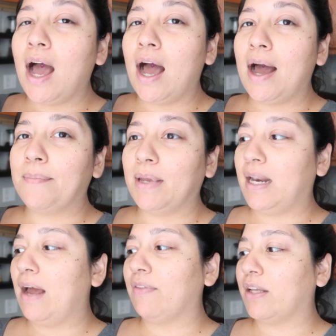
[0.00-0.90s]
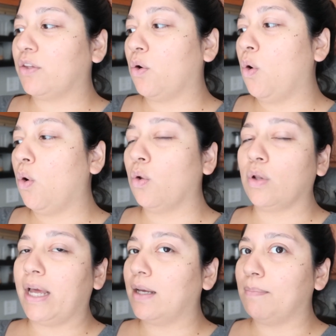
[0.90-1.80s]
and have like their whole
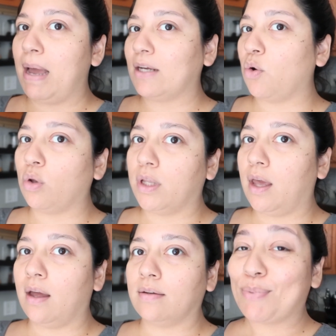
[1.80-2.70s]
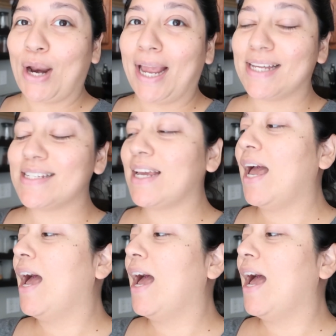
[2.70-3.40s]
like Magnolia brand,